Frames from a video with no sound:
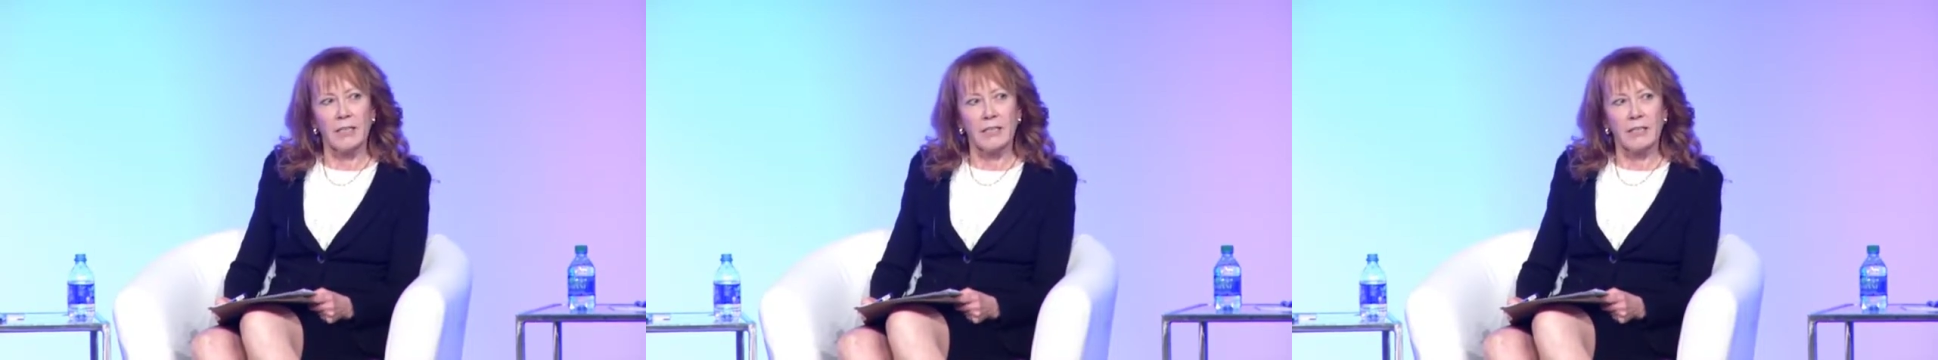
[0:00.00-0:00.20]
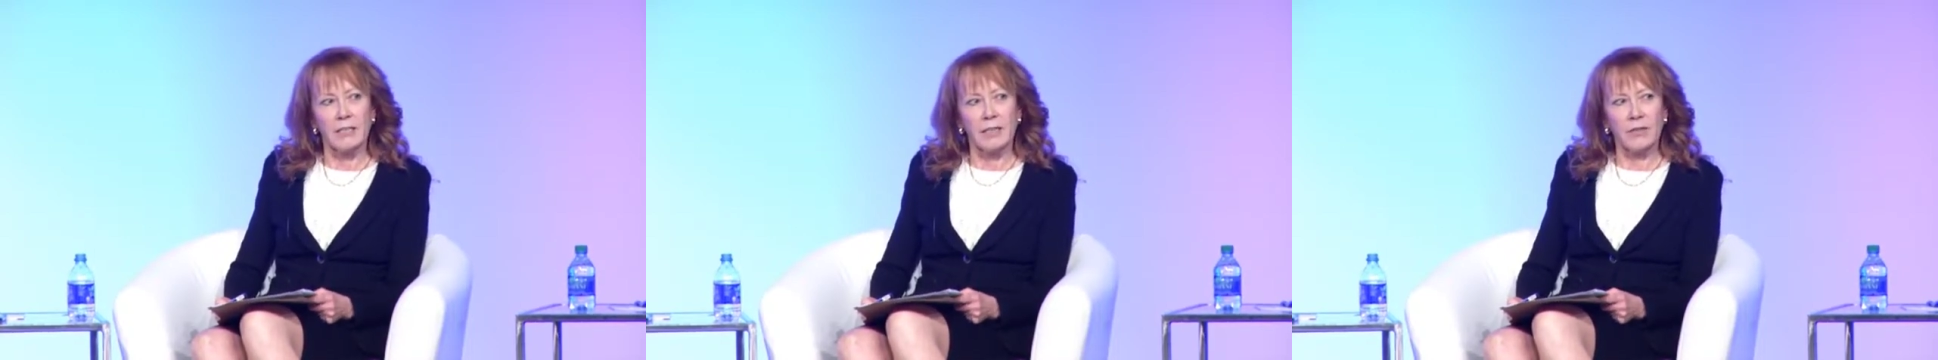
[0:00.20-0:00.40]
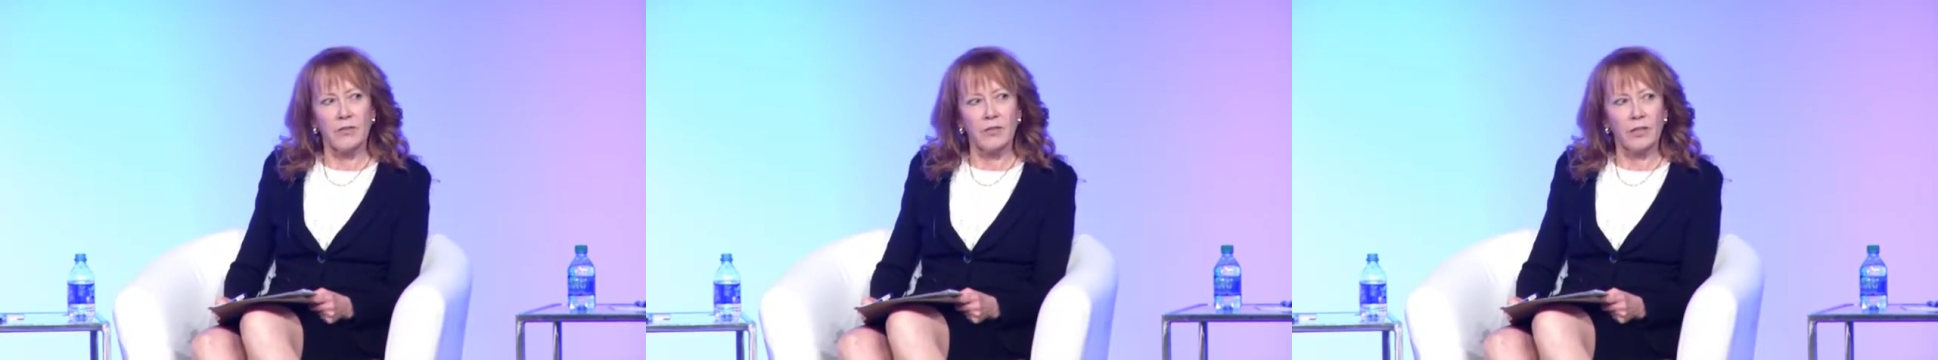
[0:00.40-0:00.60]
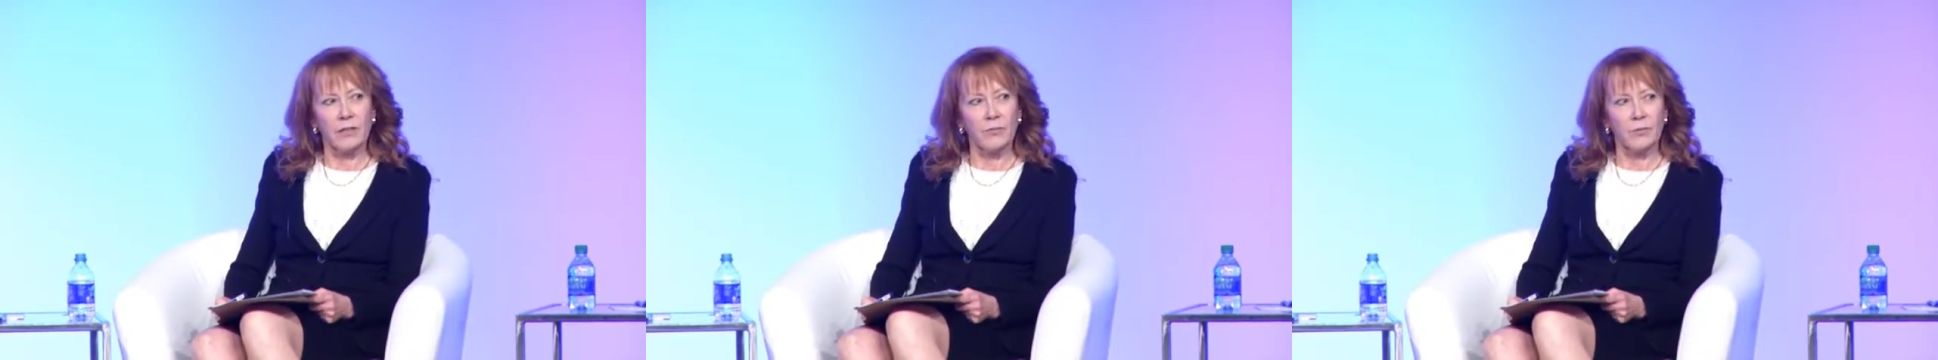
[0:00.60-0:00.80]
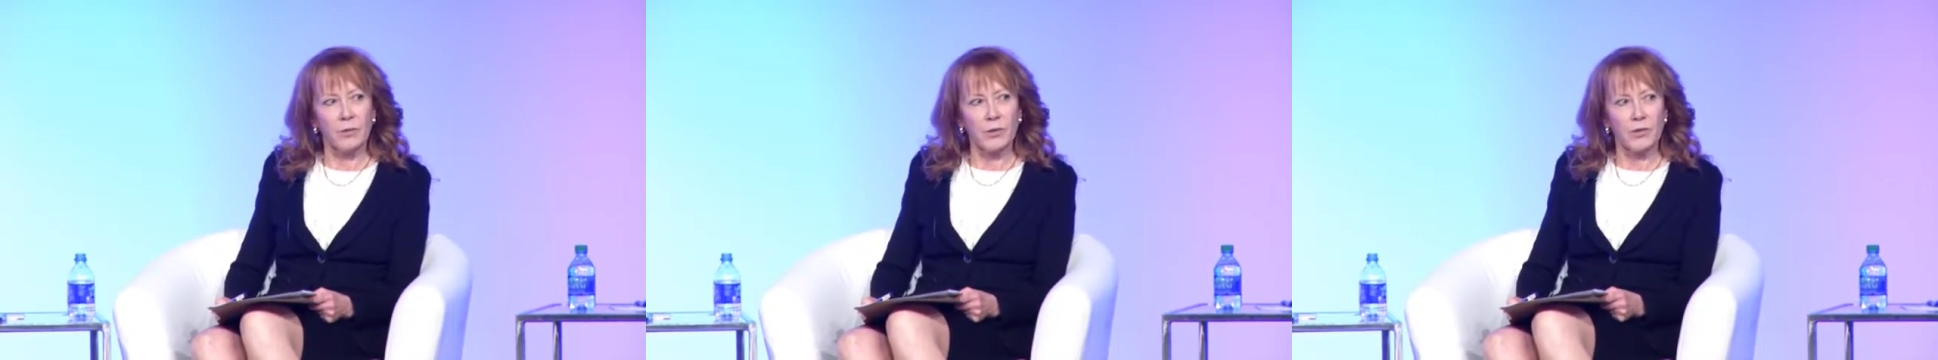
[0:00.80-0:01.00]
And it's such an
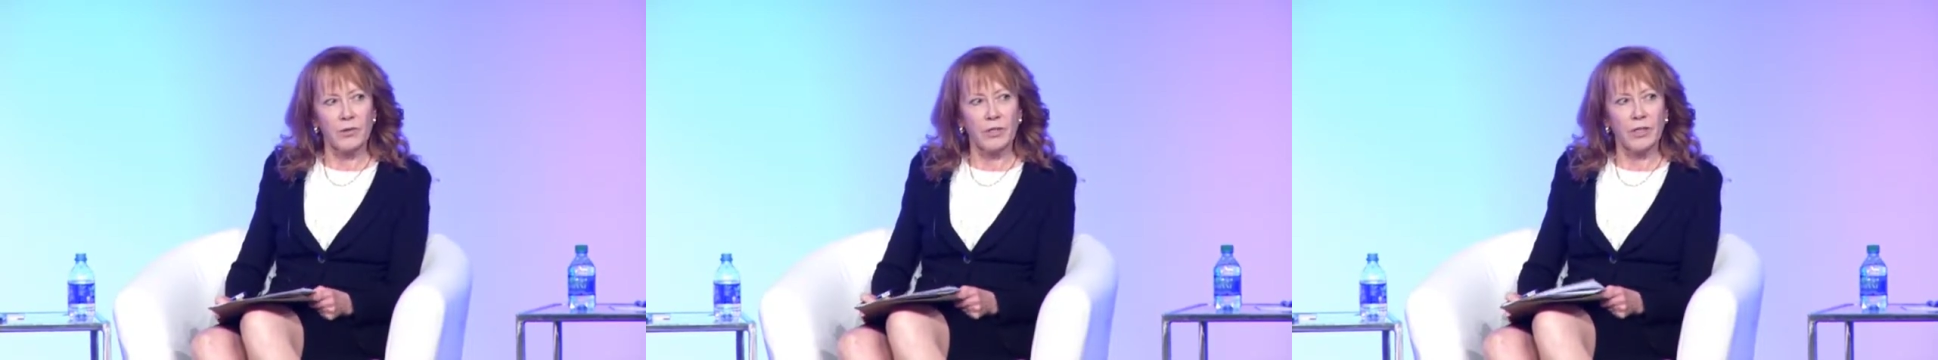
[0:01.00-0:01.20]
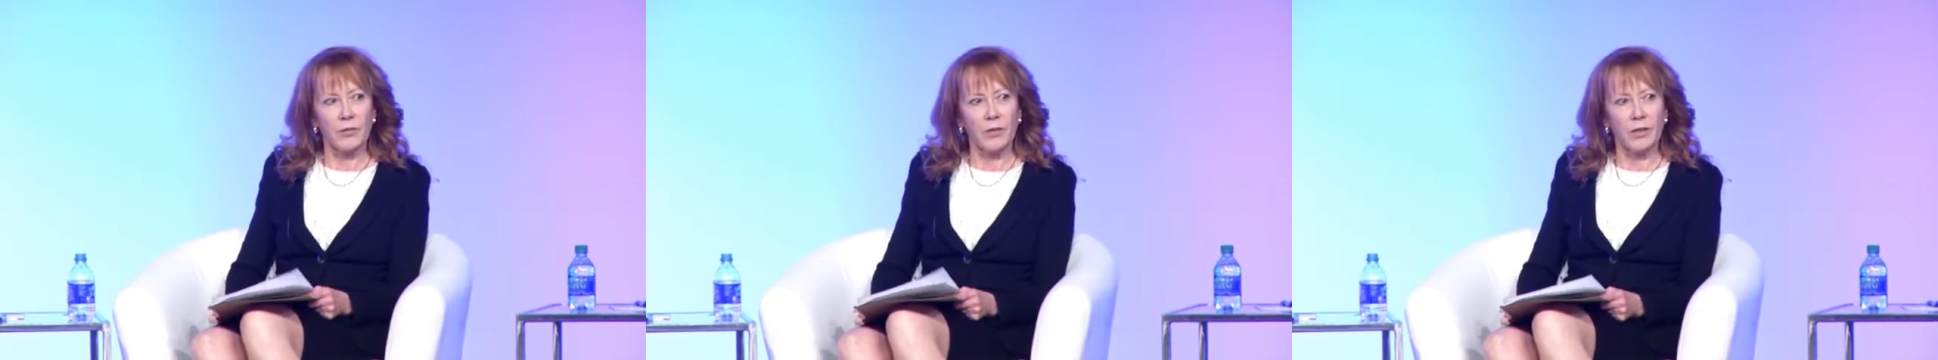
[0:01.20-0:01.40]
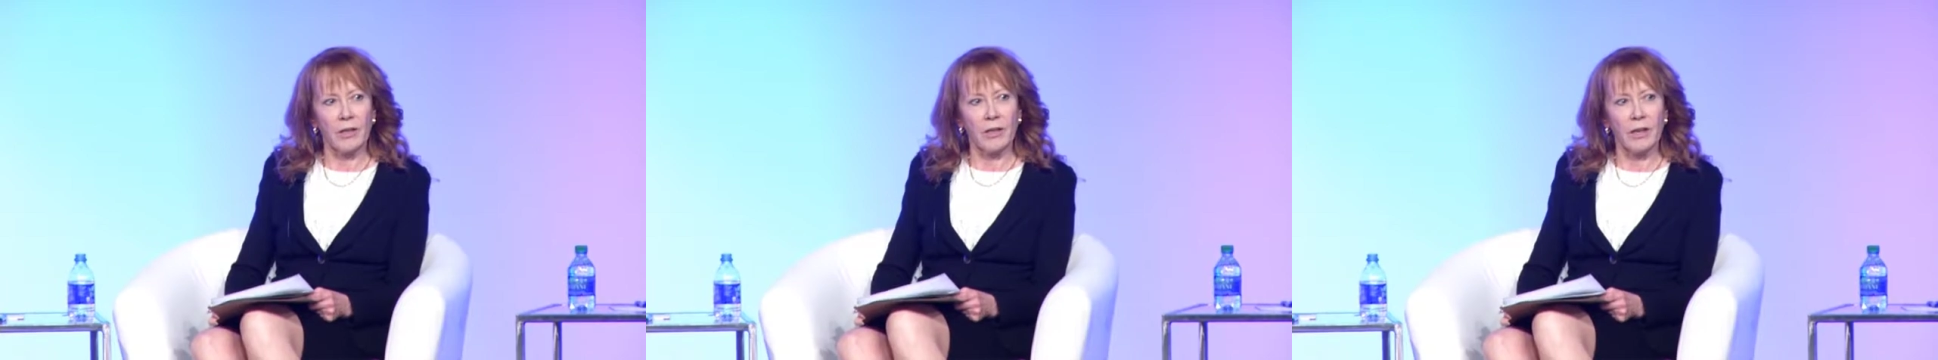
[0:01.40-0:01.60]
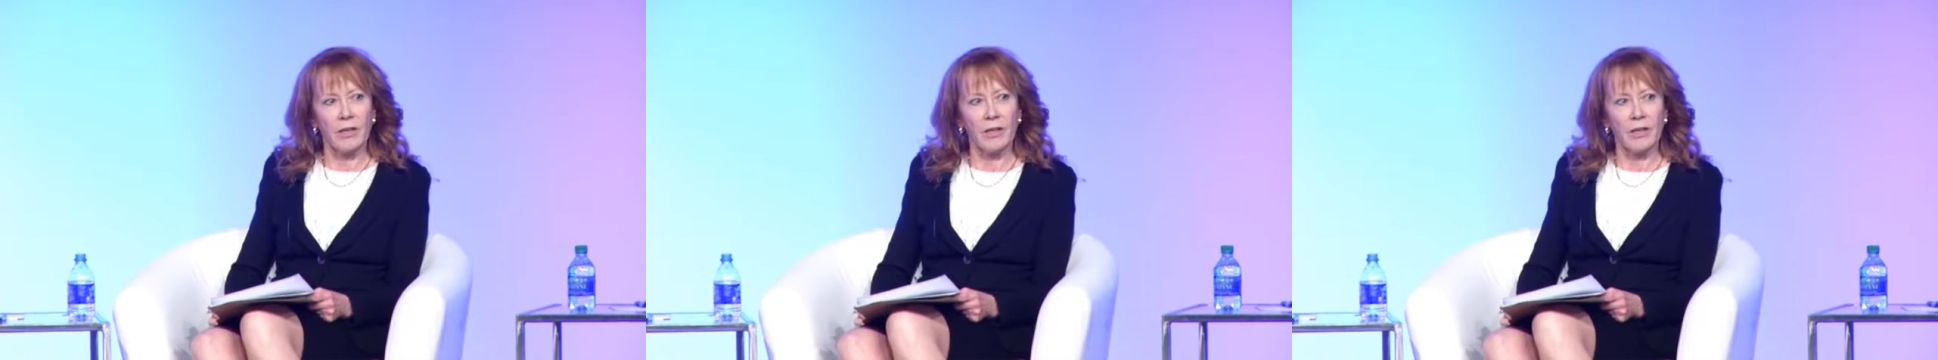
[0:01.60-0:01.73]
unfortunate thing.